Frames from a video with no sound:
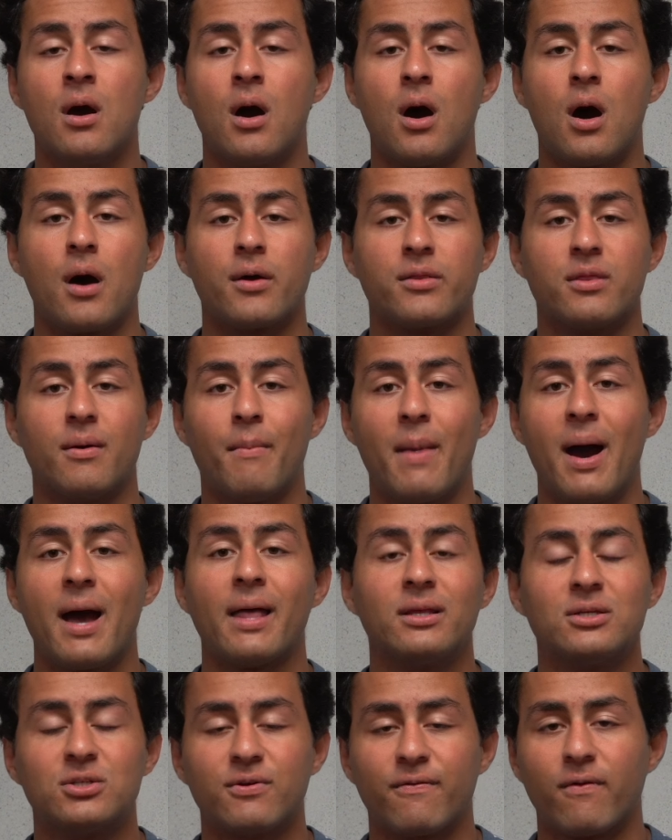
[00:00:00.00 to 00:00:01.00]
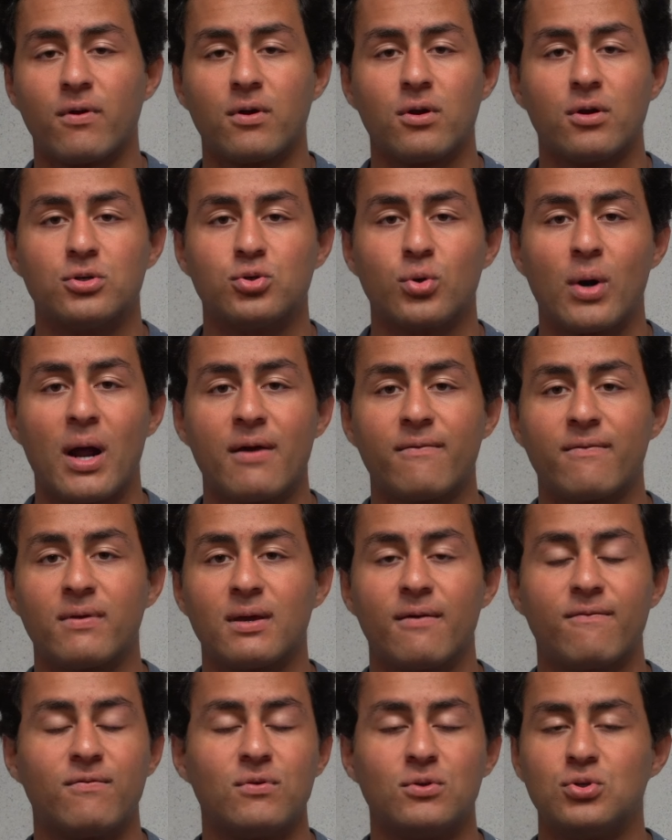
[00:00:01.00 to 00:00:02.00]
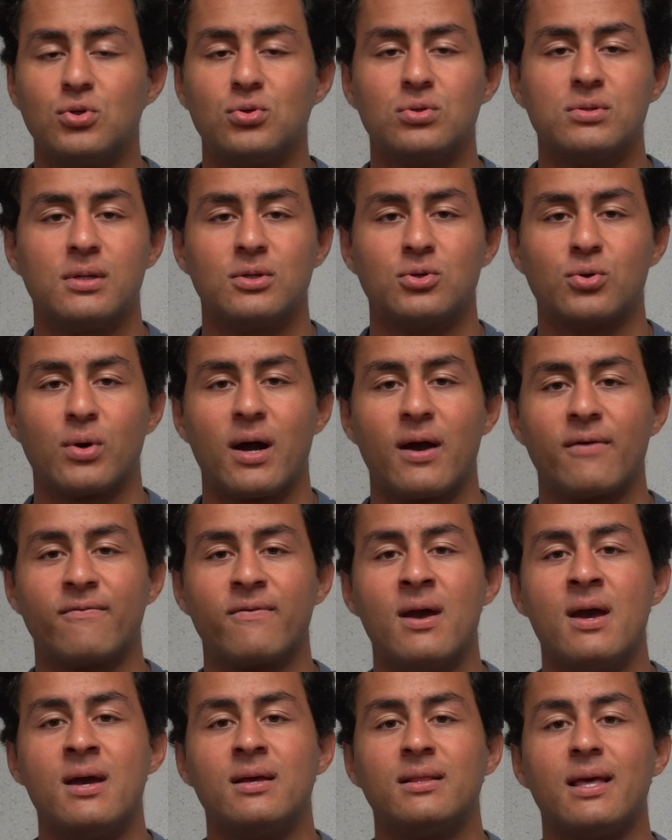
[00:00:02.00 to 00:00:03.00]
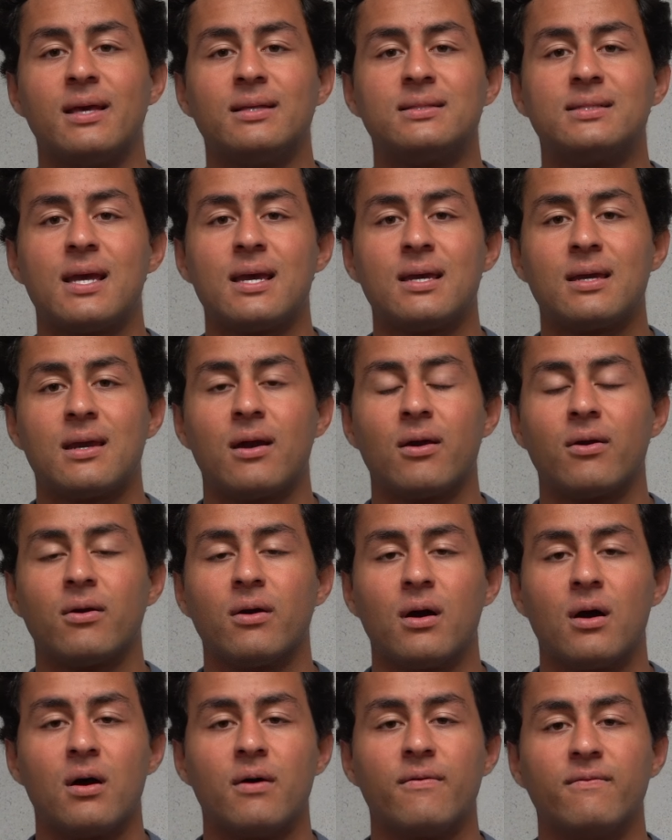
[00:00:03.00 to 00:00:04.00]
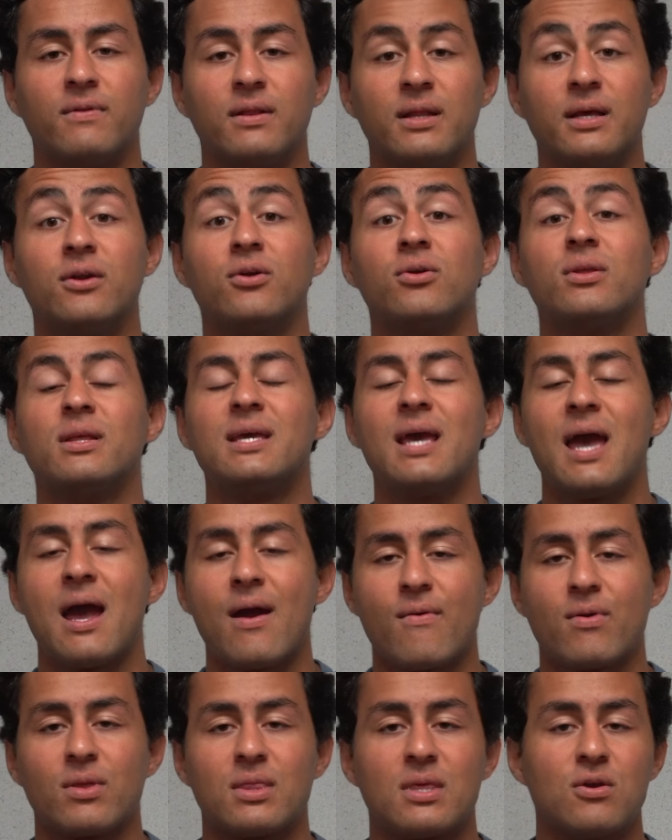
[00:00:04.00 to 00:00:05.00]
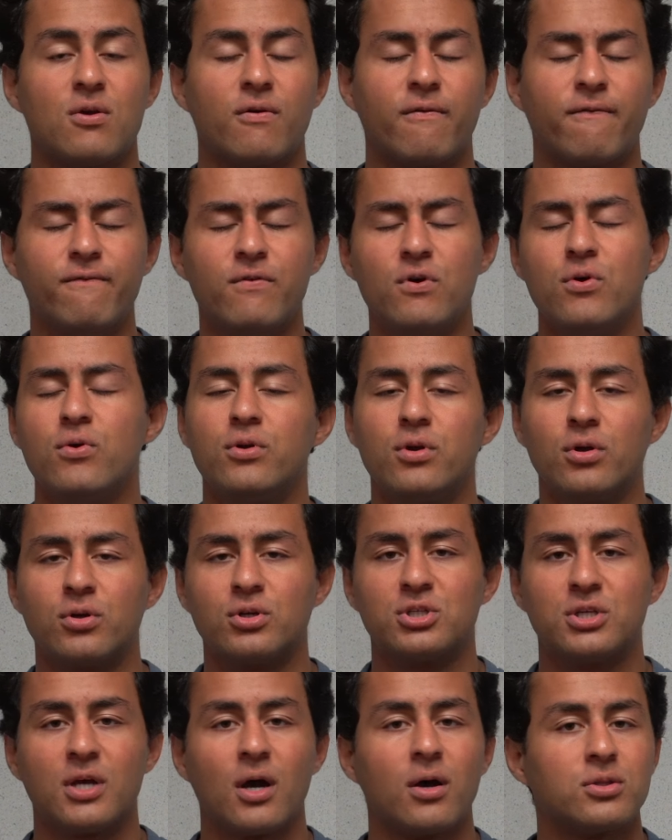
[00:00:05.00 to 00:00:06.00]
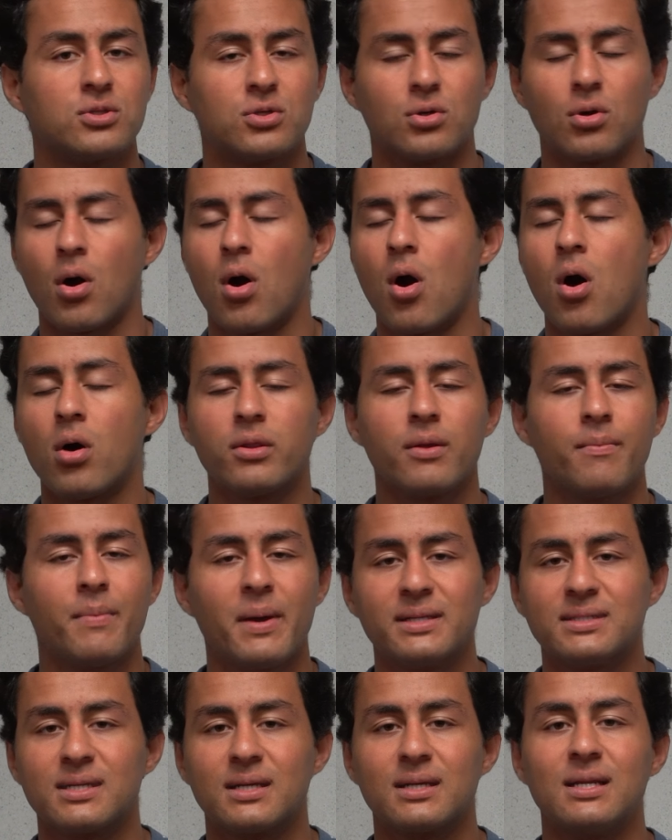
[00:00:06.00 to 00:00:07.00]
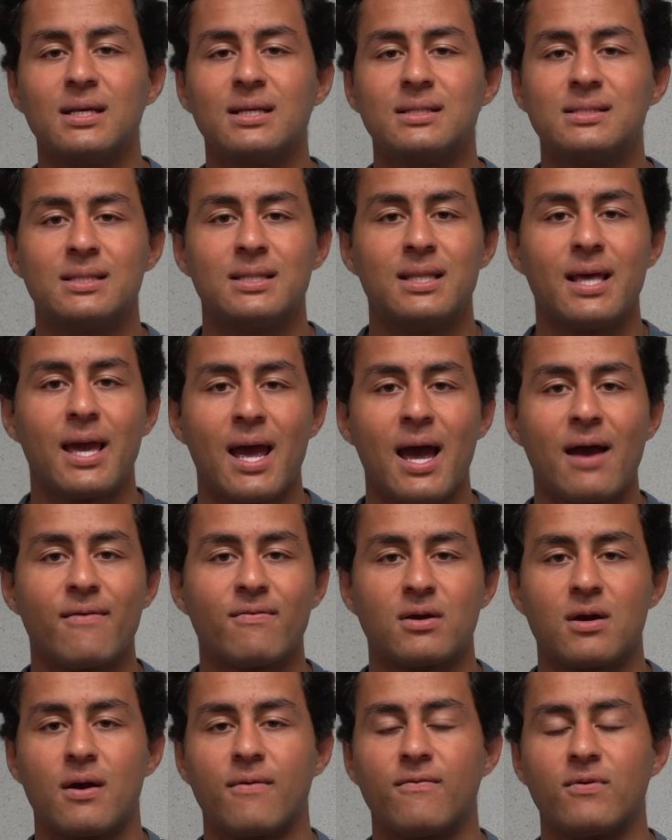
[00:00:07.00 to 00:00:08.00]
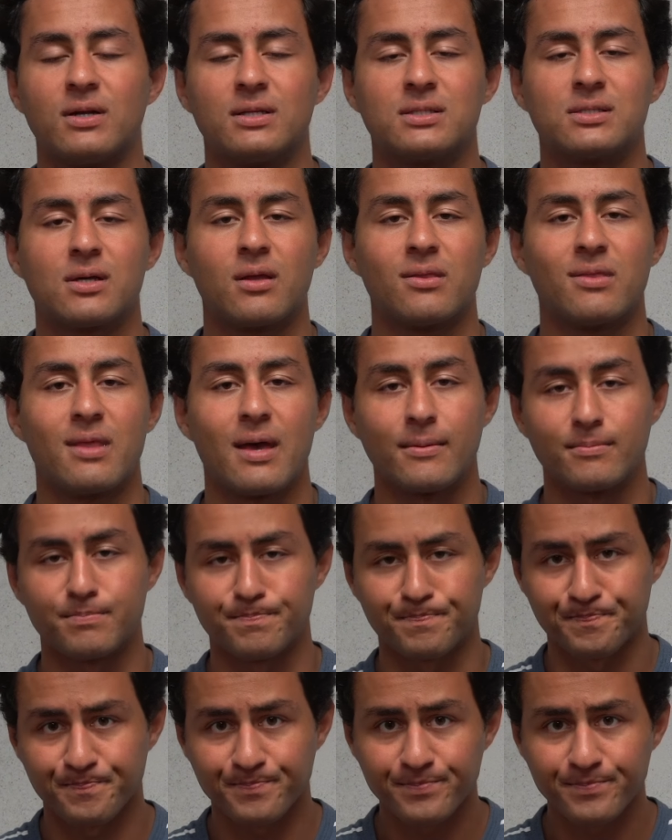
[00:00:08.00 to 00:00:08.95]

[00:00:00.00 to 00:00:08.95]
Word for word: Uh, the mileage for your driving if you choose to drive. They take care of literally everything your food, your shelter, all the basic needs, they have it covered. It's on them.